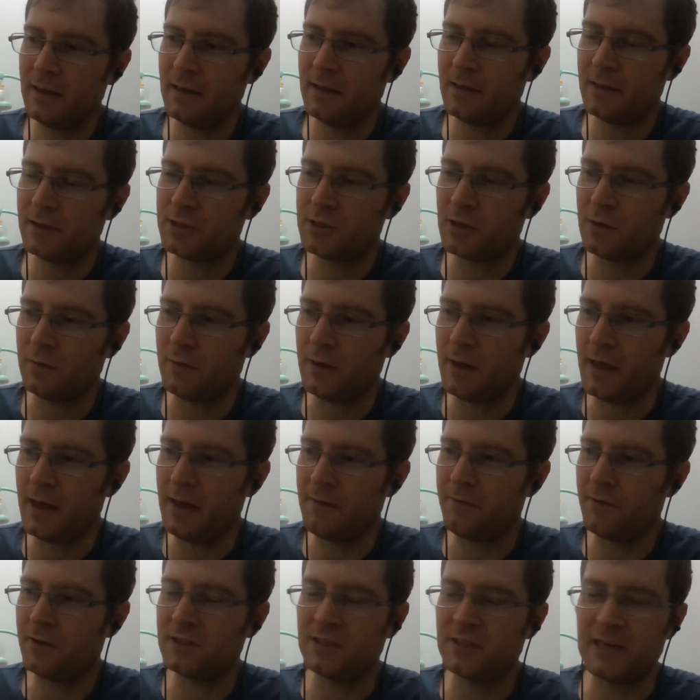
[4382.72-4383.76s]
so
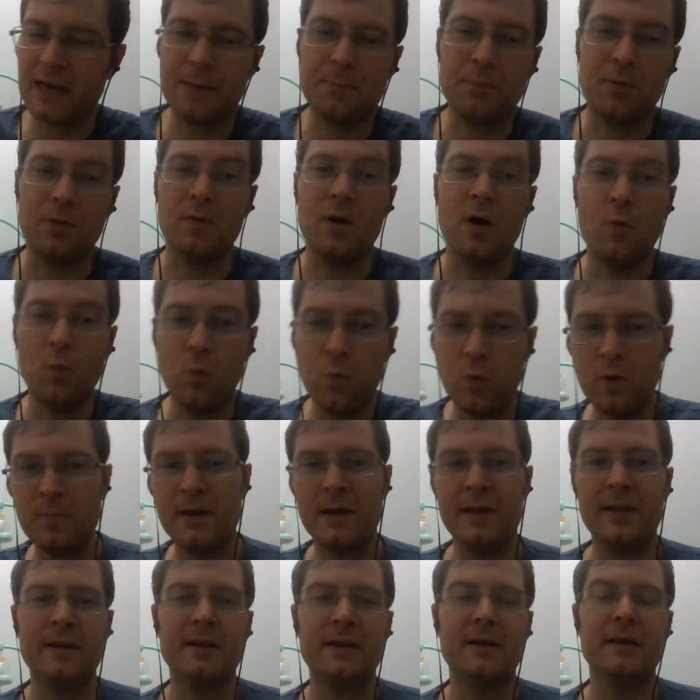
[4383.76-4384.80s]
for example, a
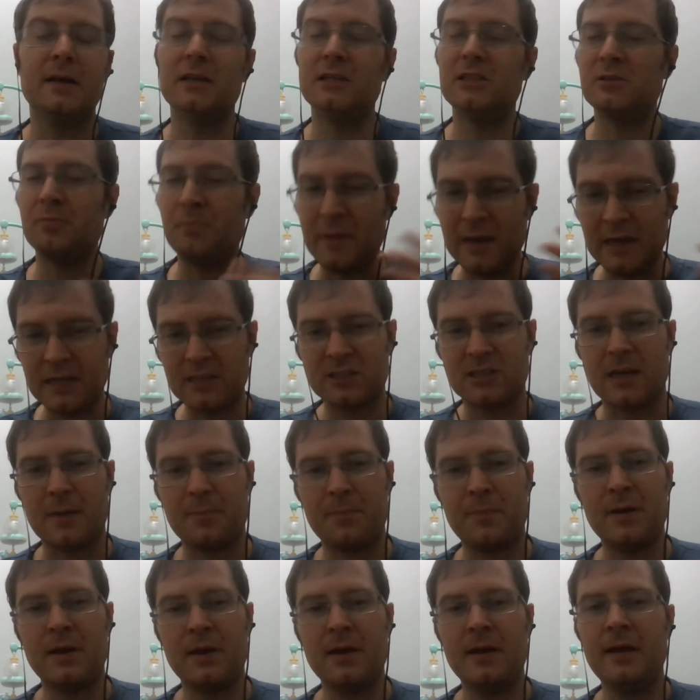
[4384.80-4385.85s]
woman speaks
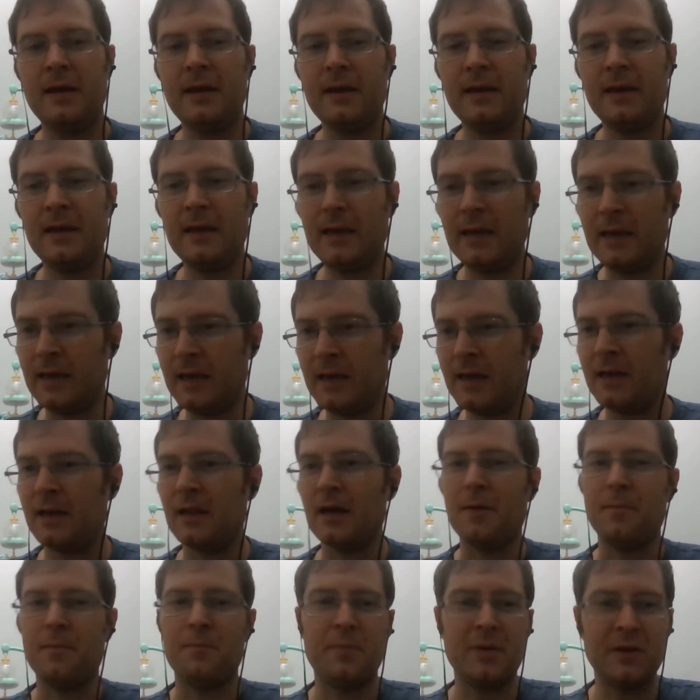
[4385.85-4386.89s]
up in
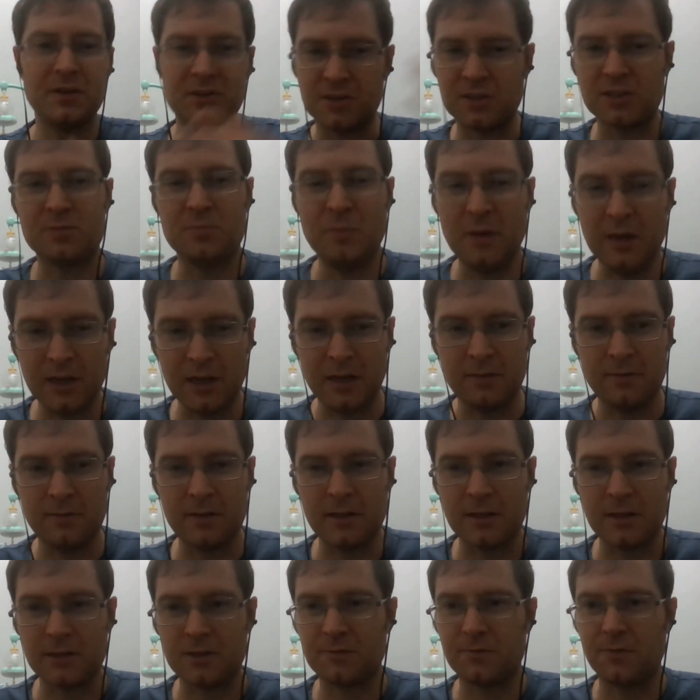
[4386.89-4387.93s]
a business meeting
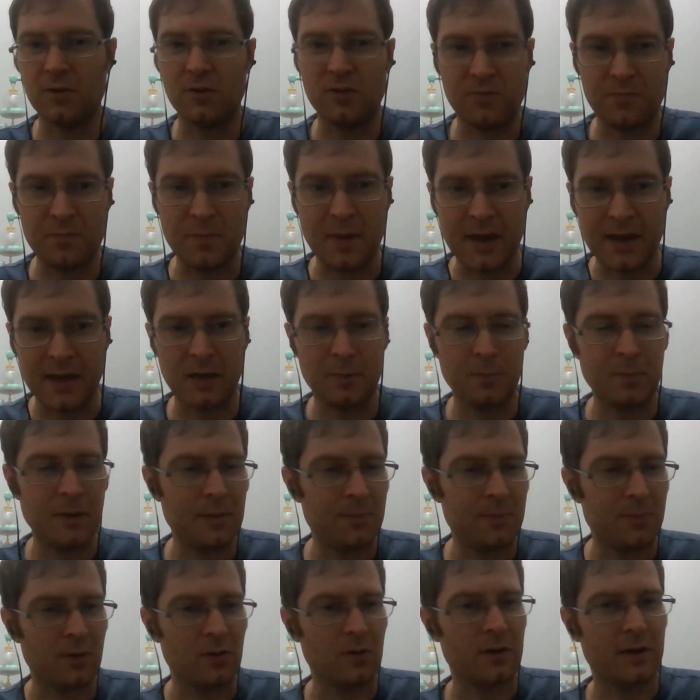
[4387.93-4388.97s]
that's full of men, and
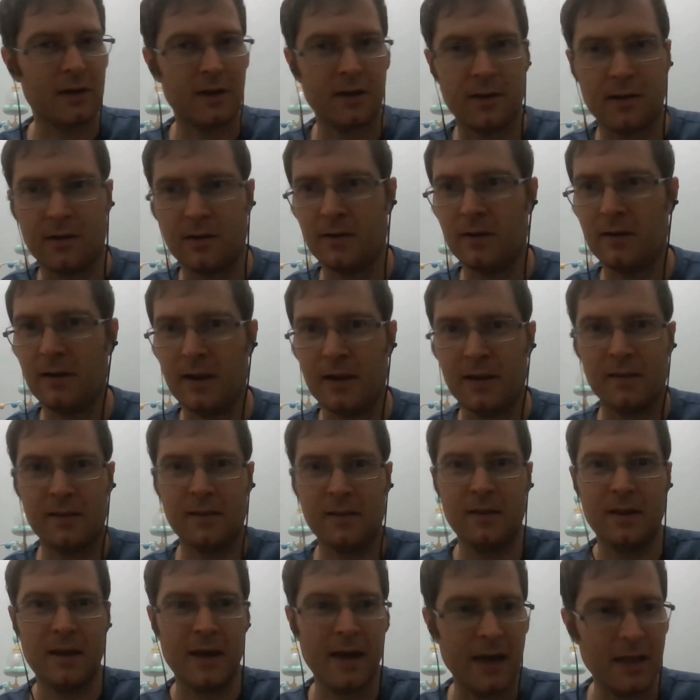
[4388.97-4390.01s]
people look at her
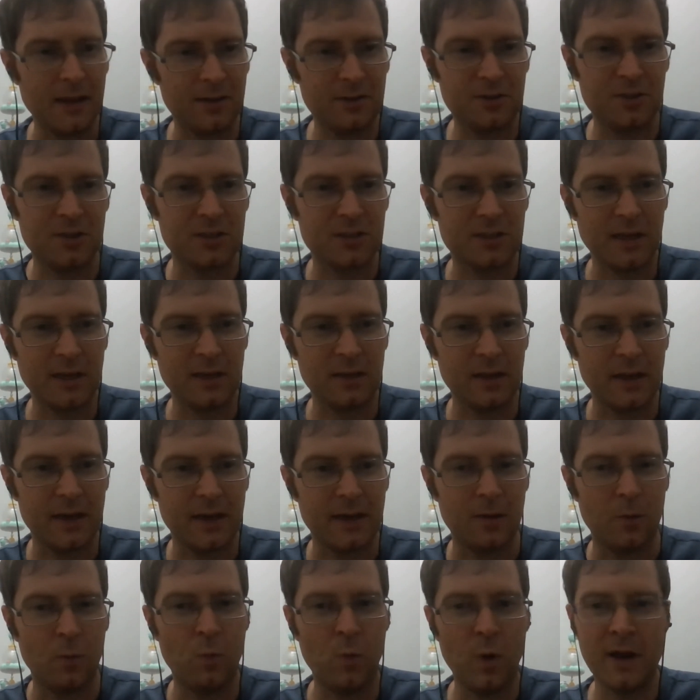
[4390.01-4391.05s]
and just think
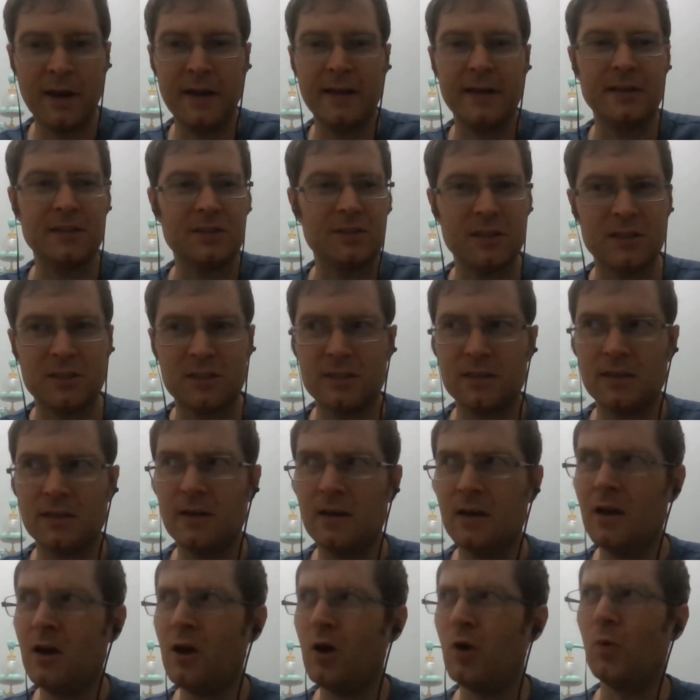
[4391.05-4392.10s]
like, what is this?
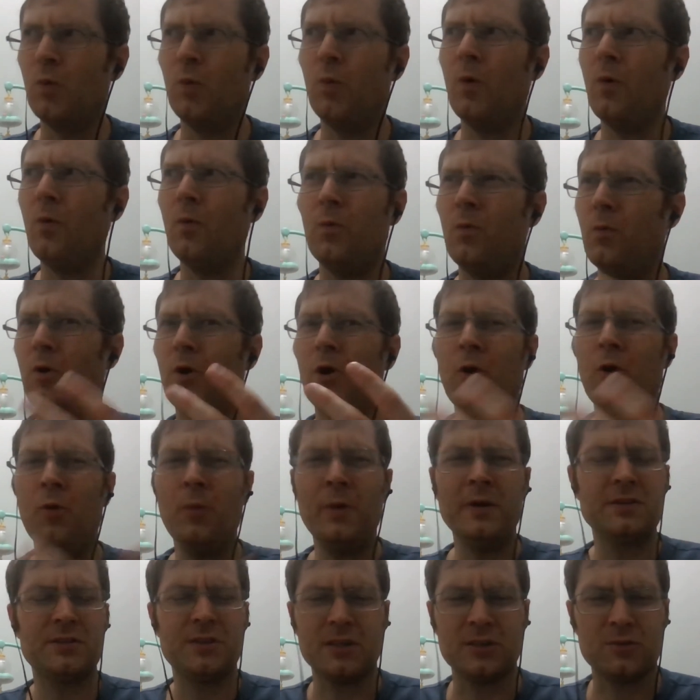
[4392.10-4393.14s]
Who
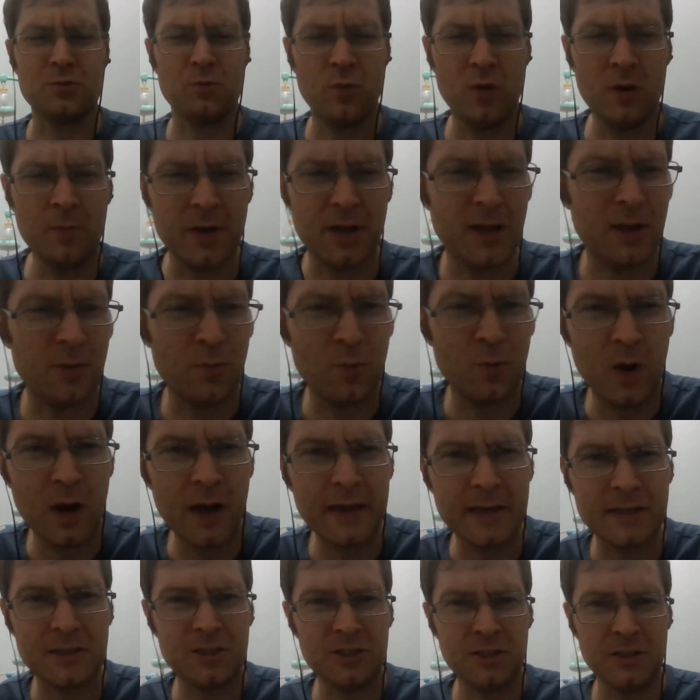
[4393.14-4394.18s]
is this woman, and why
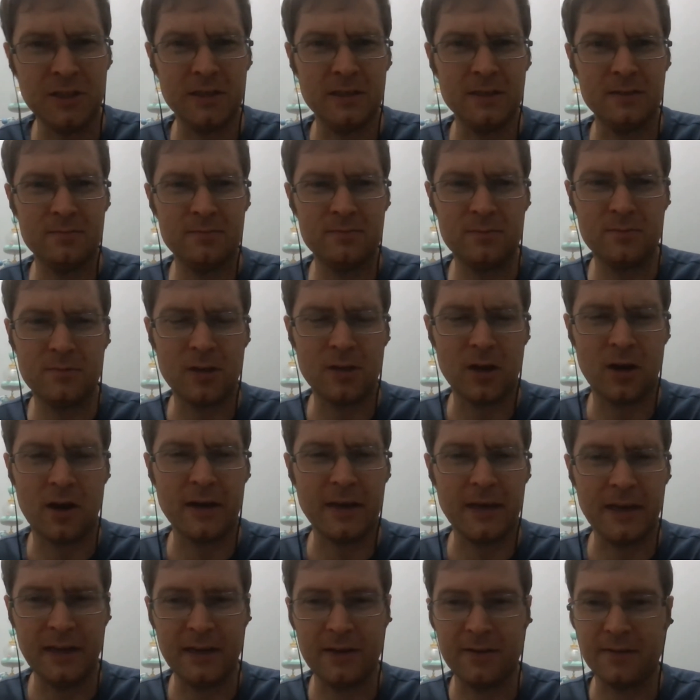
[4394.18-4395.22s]
is she
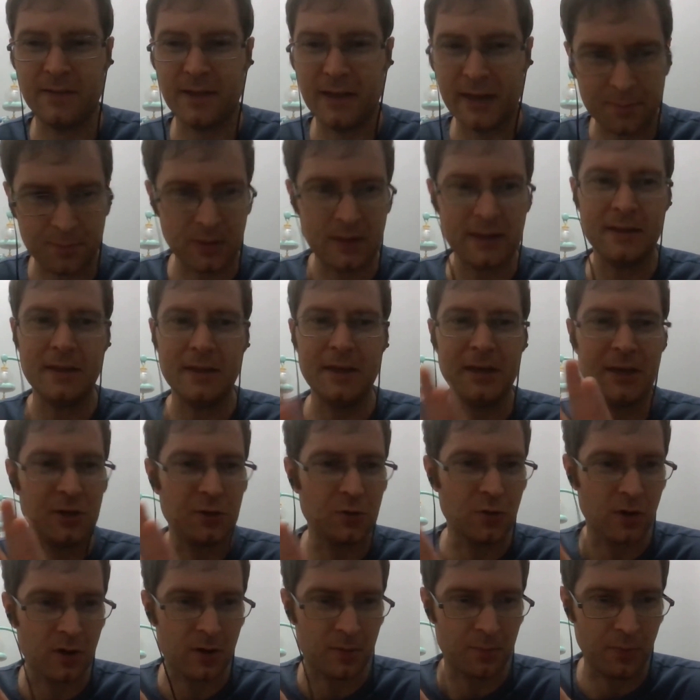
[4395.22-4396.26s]
talking here? And they completely
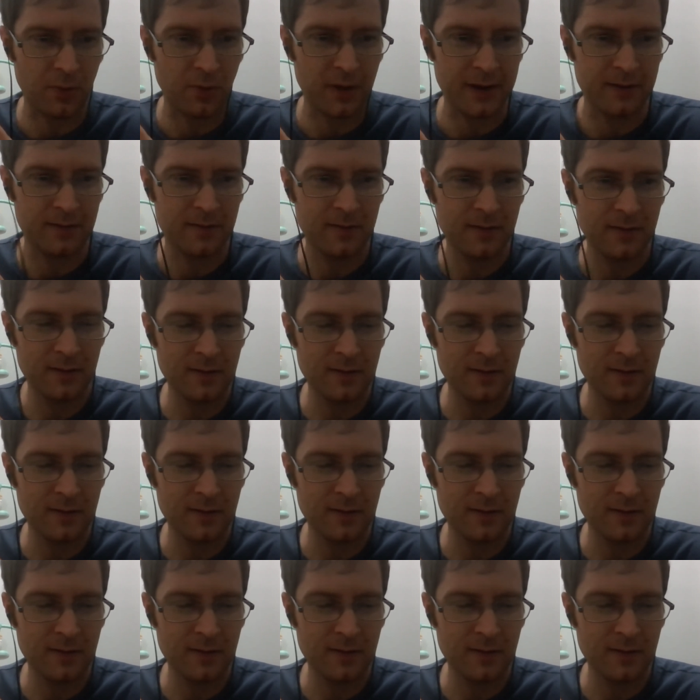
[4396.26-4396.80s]
ignore her point